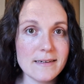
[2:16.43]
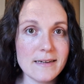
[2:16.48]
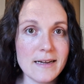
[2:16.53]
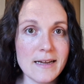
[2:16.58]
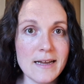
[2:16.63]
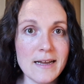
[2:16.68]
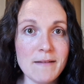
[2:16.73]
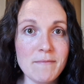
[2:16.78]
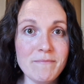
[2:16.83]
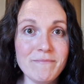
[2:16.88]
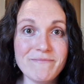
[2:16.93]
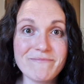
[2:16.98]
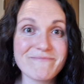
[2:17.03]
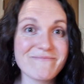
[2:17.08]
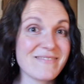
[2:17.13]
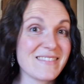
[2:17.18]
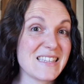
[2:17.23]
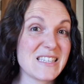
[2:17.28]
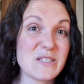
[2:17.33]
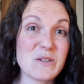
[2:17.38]

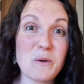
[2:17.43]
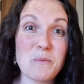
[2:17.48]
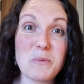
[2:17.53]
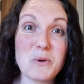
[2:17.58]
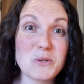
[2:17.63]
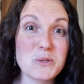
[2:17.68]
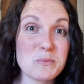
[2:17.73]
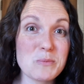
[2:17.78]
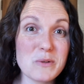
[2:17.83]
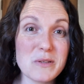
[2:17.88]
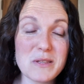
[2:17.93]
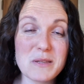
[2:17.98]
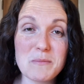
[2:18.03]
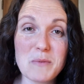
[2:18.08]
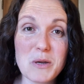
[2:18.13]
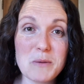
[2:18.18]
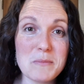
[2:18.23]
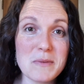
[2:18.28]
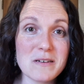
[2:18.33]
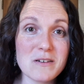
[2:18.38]
It's not possible at the
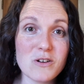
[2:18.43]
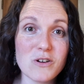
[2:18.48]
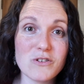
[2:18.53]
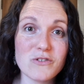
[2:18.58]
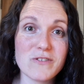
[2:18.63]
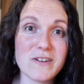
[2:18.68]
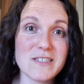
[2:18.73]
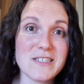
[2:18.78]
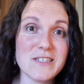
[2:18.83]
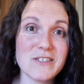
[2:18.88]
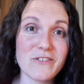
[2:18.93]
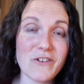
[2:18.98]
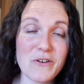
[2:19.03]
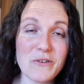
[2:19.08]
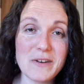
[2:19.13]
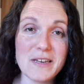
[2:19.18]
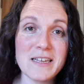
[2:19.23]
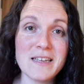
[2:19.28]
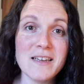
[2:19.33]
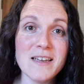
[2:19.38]
moment. Contractors are
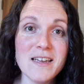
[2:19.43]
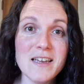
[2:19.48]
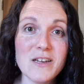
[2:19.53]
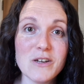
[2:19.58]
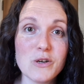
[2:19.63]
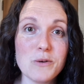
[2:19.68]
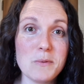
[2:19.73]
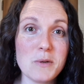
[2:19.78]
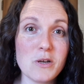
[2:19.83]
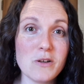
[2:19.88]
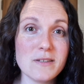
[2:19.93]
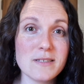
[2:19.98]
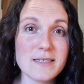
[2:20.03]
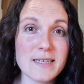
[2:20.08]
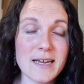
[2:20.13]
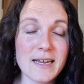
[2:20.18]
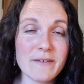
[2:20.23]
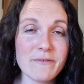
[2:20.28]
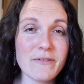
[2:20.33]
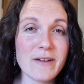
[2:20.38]
only coming on
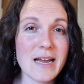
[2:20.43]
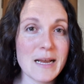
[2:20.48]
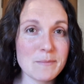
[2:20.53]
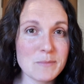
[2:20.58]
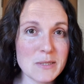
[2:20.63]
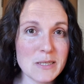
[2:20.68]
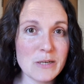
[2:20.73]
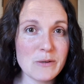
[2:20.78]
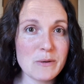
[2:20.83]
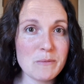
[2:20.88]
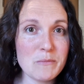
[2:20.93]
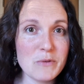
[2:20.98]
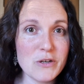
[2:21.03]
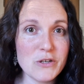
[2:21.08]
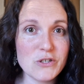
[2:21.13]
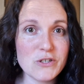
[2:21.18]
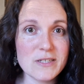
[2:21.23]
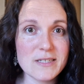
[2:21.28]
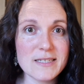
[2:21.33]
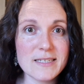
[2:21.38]
site for absolute
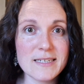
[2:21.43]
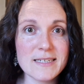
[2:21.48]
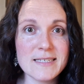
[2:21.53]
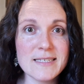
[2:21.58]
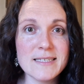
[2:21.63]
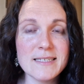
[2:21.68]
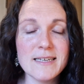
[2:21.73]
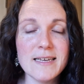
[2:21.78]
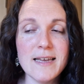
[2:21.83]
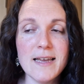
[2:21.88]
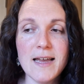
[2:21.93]
emergencies.